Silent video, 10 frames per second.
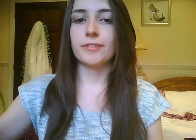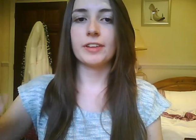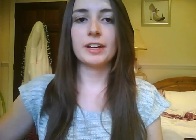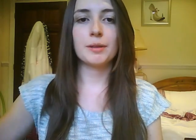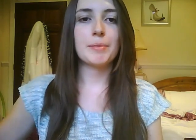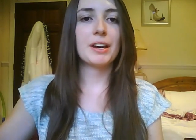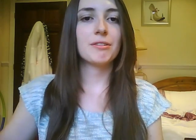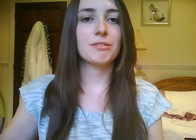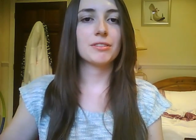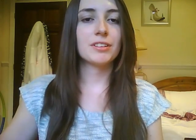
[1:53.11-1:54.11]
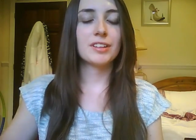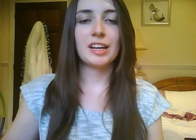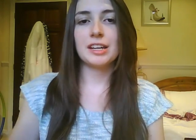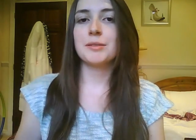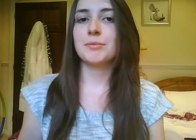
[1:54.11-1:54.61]
think about
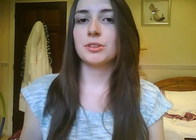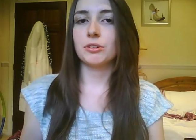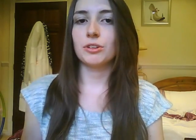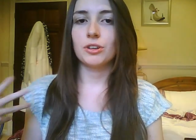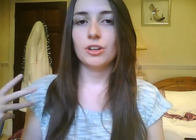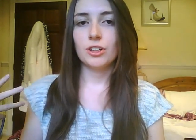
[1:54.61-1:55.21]
teens or